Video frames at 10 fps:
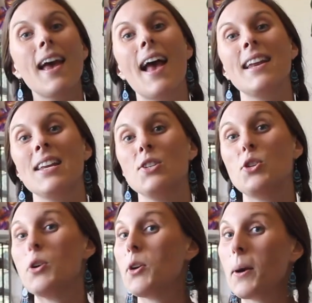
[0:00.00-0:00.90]
and
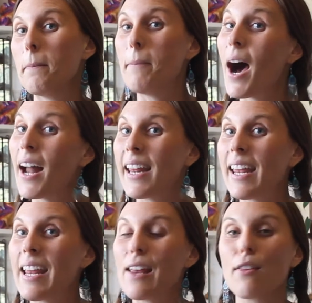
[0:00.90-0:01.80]
into your
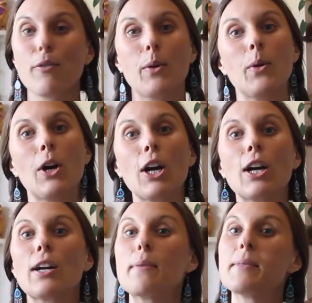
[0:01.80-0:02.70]
body through
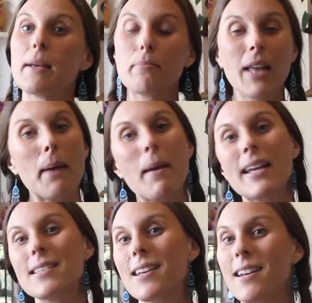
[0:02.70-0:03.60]
herbs and plant
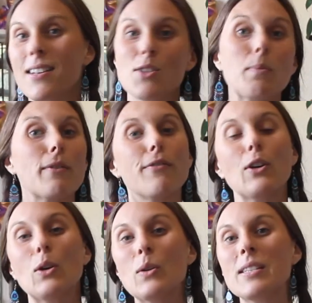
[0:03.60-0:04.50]
medicine and
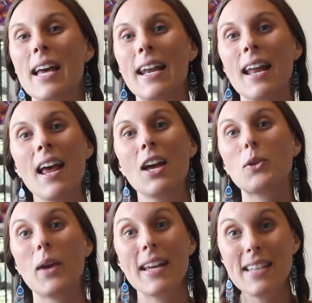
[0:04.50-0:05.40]
superfoods and
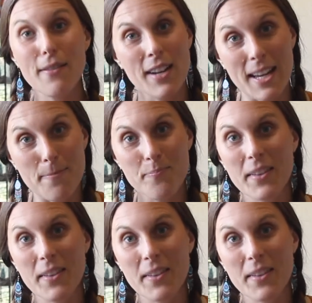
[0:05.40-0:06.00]
creativity.